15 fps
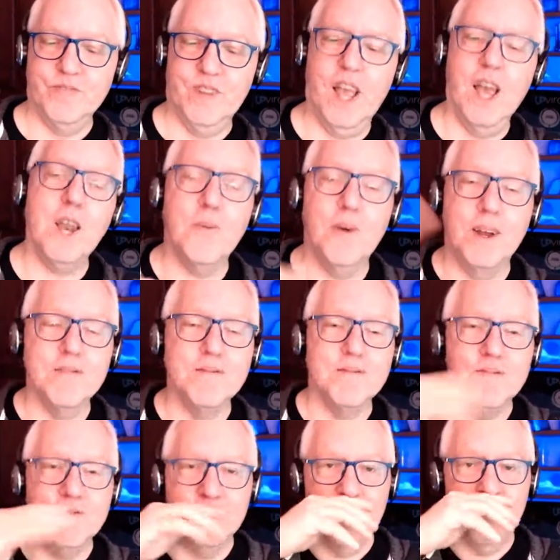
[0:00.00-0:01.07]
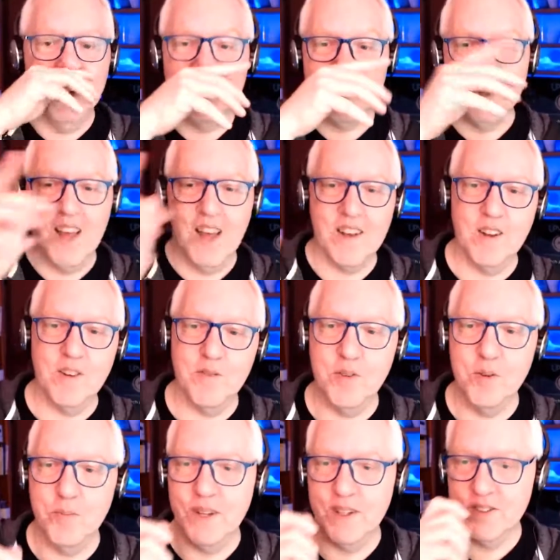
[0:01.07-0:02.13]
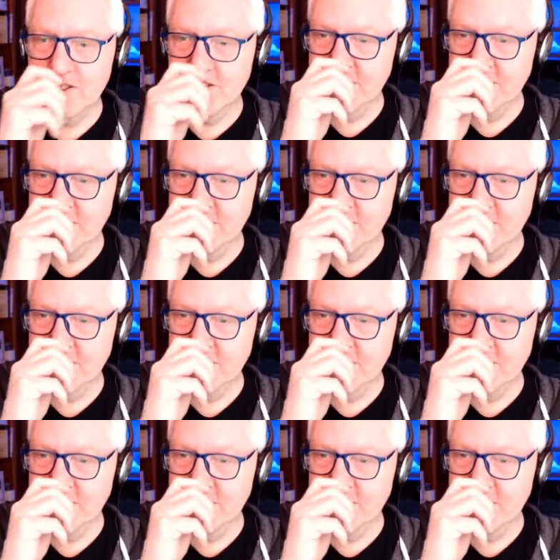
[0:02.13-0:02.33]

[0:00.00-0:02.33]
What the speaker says: Anyway, we'll get to that in a few minutes.